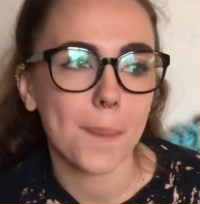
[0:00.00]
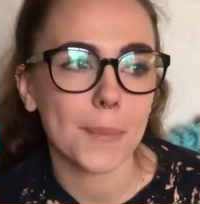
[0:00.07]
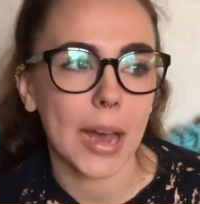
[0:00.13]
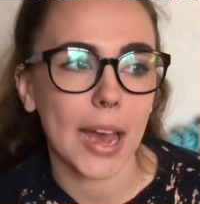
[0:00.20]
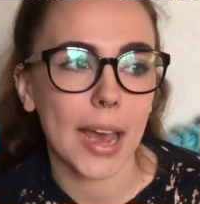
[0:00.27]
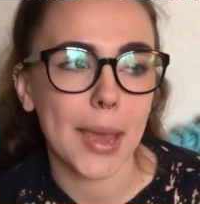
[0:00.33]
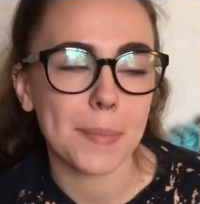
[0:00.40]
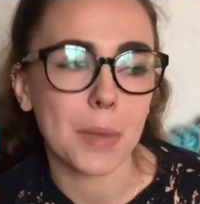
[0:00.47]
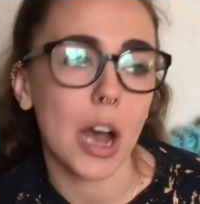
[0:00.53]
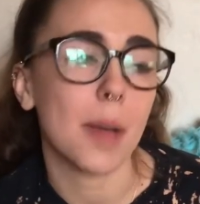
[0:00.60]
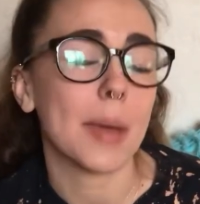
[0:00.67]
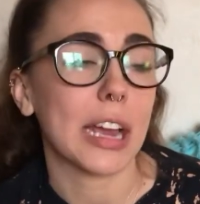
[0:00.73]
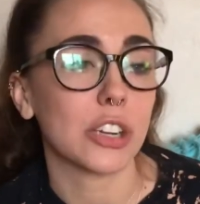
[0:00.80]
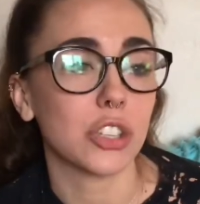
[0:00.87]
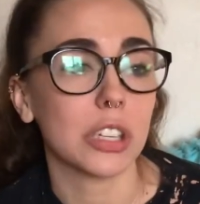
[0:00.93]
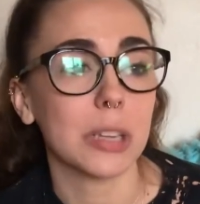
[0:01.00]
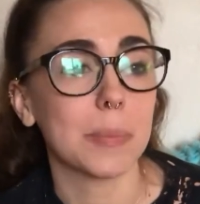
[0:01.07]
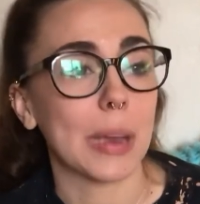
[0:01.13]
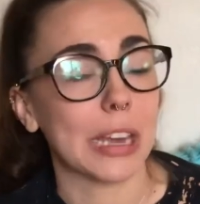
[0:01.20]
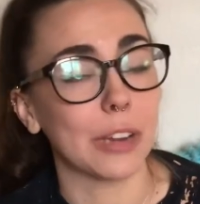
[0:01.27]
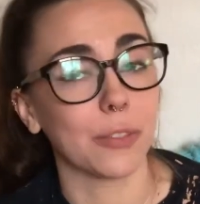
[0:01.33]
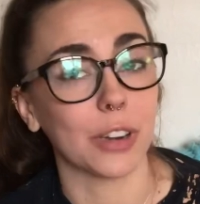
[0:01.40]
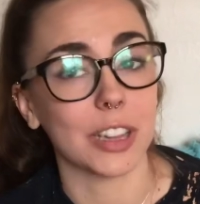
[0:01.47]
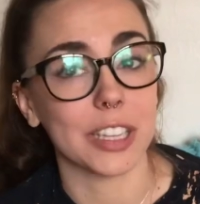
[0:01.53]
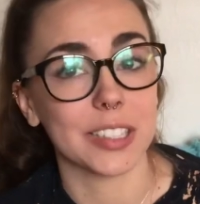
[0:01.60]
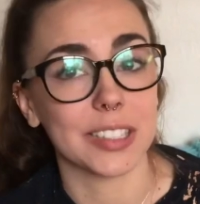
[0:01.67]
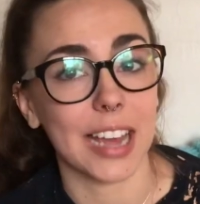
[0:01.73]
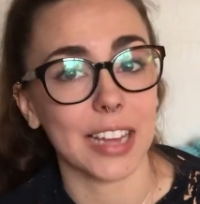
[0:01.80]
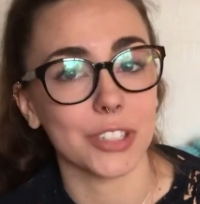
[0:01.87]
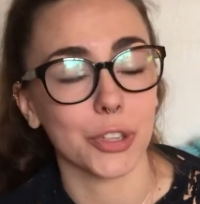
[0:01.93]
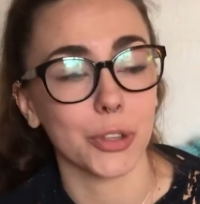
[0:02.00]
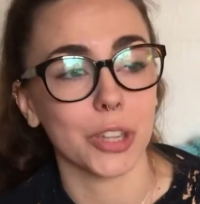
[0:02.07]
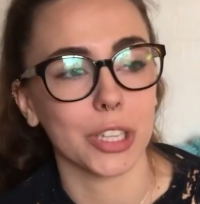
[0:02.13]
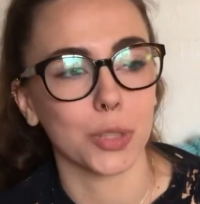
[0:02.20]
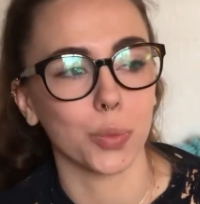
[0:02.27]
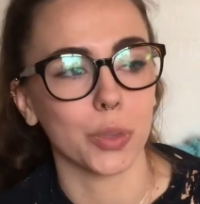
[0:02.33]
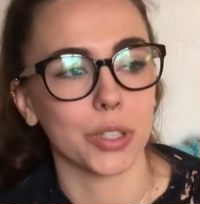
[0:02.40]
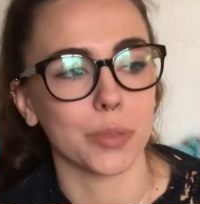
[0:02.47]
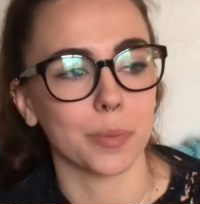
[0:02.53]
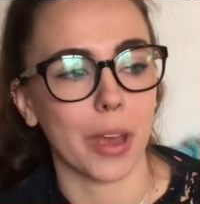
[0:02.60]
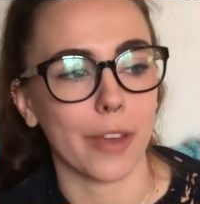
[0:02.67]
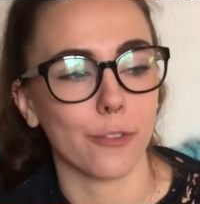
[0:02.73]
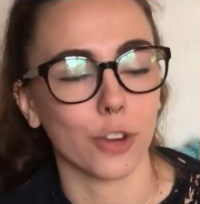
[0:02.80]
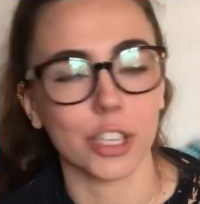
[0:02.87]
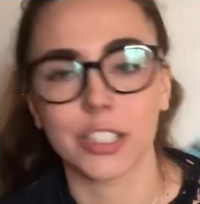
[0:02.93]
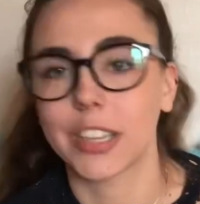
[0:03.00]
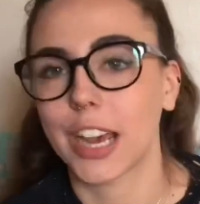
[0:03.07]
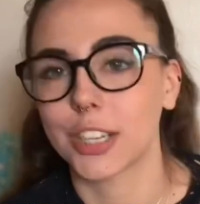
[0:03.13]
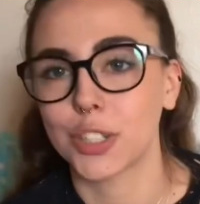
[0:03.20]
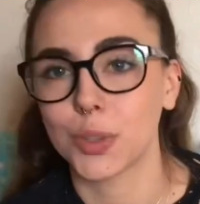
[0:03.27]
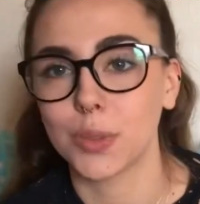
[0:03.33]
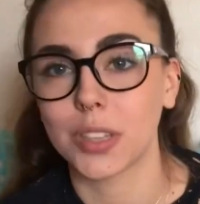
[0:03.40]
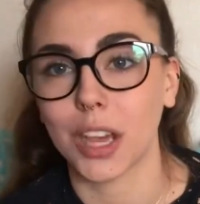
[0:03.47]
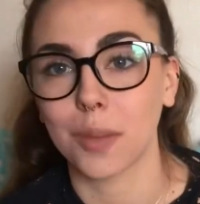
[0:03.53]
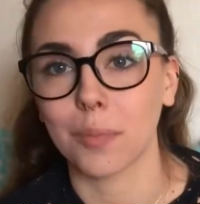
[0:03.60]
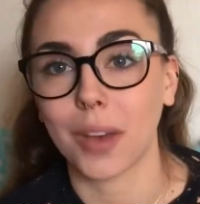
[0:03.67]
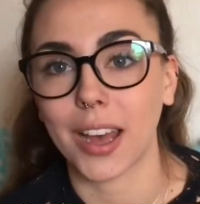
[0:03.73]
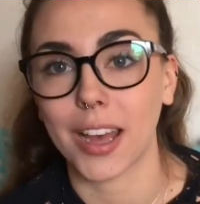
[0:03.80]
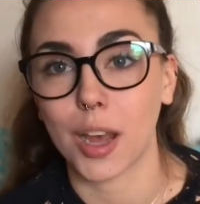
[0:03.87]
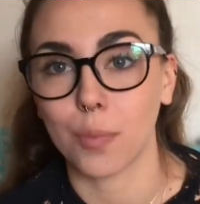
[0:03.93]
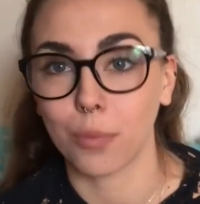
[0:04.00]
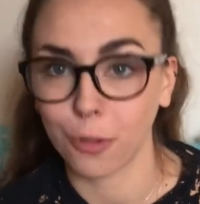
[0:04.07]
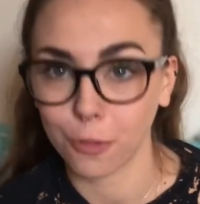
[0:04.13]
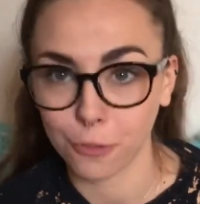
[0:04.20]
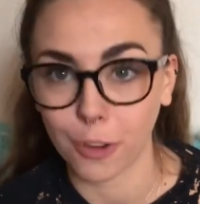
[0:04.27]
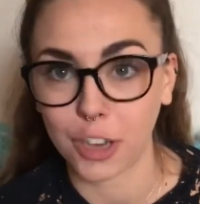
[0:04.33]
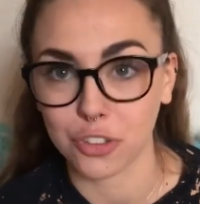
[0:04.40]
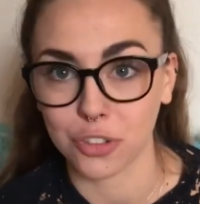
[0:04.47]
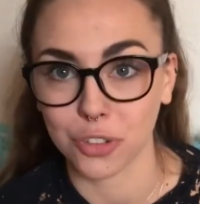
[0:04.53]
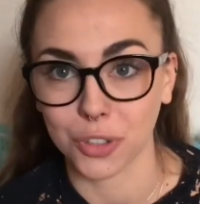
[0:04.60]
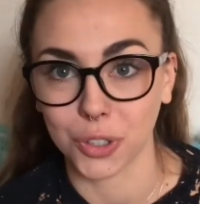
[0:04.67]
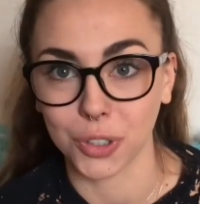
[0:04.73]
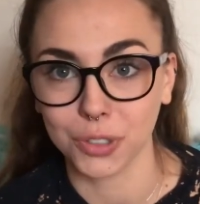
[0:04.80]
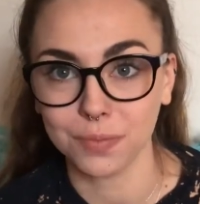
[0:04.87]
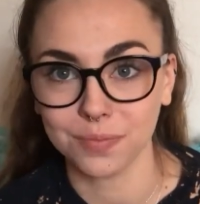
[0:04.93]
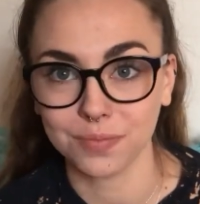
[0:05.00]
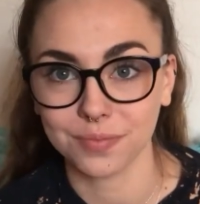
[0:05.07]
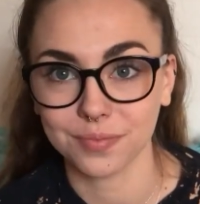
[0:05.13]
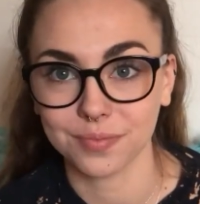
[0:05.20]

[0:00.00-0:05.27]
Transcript: My mom actually paid for this tattoo. This was my first tattoo done by a professional,